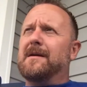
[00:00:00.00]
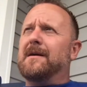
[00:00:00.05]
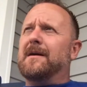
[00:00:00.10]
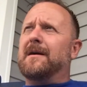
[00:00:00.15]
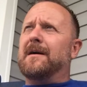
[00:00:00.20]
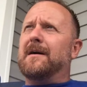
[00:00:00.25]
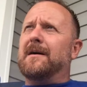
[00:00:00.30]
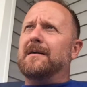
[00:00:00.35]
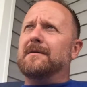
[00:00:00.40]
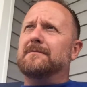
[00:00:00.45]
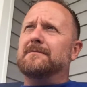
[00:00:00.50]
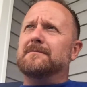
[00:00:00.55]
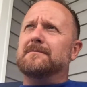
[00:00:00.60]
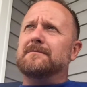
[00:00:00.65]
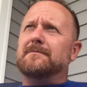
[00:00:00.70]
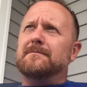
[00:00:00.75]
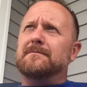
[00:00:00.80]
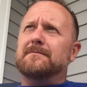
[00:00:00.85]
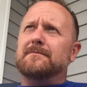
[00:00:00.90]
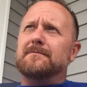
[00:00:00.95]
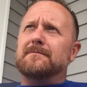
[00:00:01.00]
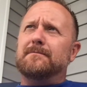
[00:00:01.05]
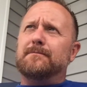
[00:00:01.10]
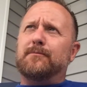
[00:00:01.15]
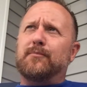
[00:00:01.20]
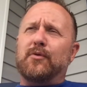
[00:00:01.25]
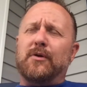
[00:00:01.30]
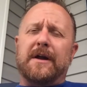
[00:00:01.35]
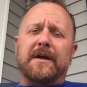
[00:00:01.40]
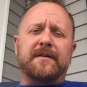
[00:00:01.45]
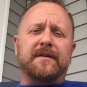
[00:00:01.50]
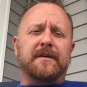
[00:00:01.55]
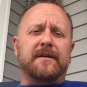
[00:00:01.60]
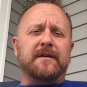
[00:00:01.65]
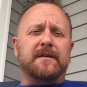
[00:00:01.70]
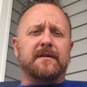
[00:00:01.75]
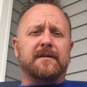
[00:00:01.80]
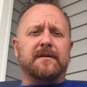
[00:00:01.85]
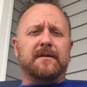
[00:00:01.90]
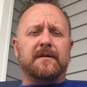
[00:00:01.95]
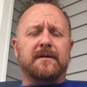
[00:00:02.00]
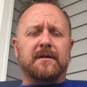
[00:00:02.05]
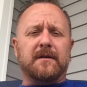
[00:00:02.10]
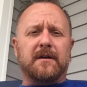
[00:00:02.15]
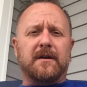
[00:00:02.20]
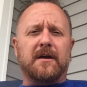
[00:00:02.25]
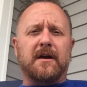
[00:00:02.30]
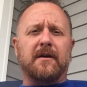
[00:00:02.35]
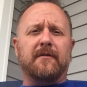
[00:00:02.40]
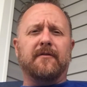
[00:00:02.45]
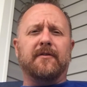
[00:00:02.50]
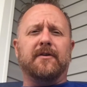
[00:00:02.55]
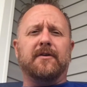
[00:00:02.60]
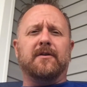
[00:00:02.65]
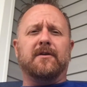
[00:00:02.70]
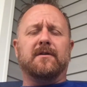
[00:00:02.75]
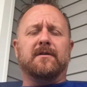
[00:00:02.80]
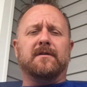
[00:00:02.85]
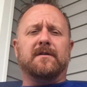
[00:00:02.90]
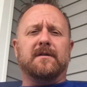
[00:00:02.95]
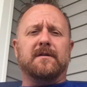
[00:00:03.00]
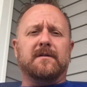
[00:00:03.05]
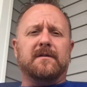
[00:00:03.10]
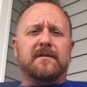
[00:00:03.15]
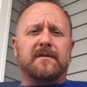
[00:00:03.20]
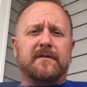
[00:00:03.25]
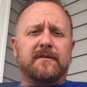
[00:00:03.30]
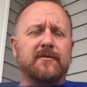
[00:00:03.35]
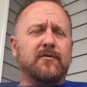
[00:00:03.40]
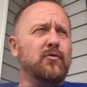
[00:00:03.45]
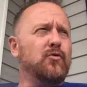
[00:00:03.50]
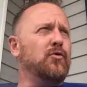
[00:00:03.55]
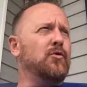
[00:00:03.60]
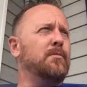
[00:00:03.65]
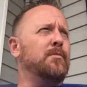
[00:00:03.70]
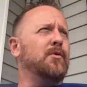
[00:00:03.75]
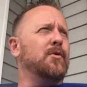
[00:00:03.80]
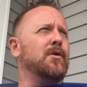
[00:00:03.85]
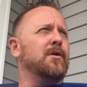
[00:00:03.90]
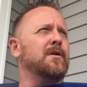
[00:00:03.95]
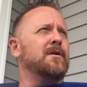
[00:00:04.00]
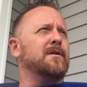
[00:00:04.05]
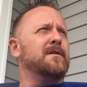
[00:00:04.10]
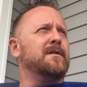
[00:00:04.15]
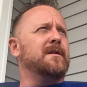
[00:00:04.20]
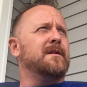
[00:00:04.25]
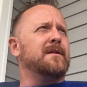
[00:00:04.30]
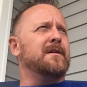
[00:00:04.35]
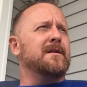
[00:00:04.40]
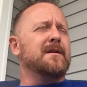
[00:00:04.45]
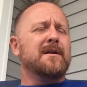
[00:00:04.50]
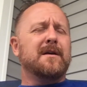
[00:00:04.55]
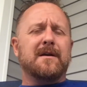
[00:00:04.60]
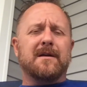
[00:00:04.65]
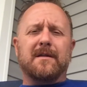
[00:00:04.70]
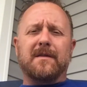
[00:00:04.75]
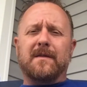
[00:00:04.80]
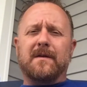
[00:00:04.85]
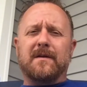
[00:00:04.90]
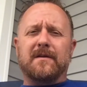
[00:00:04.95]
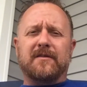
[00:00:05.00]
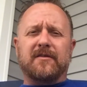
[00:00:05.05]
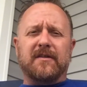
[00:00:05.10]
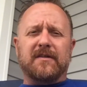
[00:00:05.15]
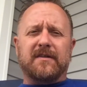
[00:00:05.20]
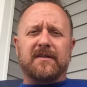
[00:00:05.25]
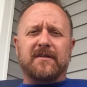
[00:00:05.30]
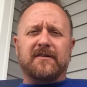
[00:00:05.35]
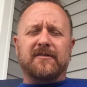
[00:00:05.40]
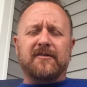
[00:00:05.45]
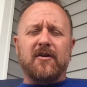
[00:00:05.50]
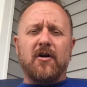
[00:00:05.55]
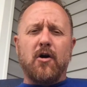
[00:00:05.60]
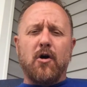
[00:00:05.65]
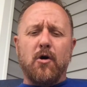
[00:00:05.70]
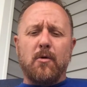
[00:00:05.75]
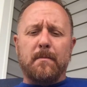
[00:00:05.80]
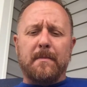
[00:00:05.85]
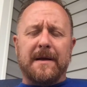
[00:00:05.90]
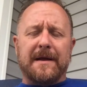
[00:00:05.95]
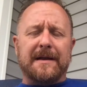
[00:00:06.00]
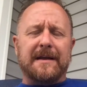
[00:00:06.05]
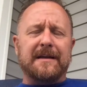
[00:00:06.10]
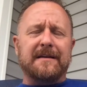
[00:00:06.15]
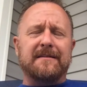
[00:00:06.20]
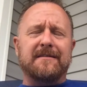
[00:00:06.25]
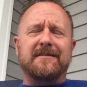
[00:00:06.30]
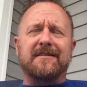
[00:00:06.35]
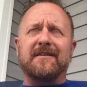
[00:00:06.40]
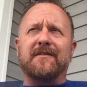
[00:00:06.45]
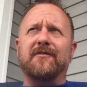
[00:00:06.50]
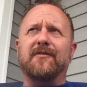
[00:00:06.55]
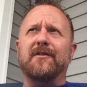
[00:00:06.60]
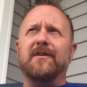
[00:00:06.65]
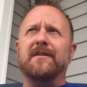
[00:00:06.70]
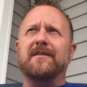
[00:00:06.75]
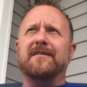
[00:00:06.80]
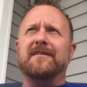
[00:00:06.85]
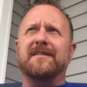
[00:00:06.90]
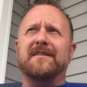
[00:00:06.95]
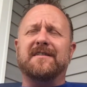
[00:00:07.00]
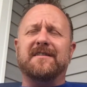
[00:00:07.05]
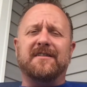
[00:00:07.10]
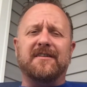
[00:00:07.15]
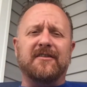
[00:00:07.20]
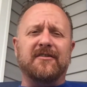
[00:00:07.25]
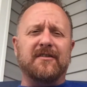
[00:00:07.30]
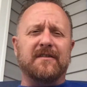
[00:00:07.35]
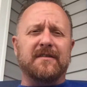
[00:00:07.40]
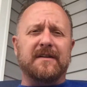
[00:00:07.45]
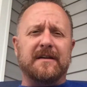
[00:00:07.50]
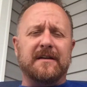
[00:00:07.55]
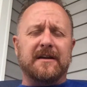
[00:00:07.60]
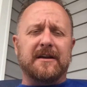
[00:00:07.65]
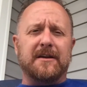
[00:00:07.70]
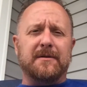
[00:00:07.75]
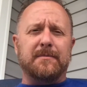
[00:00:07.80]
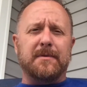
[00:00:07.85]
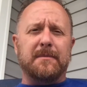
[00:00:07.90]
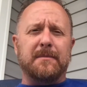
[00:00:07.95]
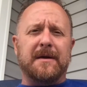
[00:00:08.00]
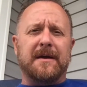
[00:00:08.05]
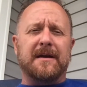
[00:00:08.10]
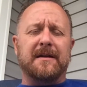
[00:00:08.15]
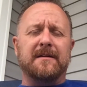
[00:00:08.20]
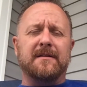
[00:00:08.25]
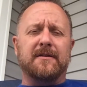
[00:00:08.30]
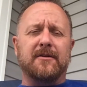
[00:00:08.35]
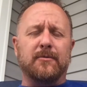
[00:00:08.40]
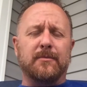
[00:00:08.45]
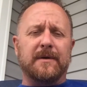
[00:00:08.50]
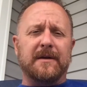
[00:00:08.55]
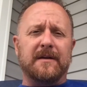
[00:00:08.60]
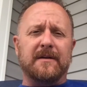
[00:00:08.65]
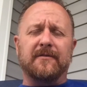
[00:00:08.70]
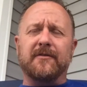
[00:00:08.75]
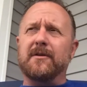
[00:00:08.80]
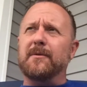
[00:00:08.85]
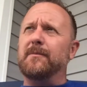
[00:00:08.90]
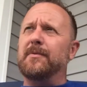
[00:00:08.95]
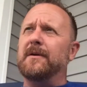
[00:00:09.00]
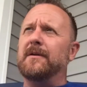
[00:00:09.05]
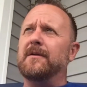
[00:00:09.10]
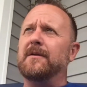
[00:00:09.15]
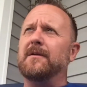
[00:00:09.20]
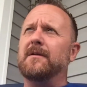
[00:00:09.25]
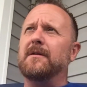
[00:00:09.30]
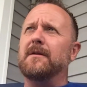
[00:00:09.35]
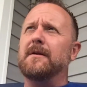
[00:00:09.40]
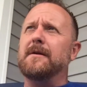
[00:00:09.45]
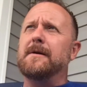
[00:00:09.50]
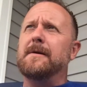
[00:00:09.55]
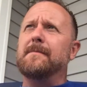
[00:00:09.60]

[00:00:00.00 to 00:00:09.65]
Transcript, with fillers: um, presidents and governors and school boards and there's just so many different decisions that need to be made and so many different opinions.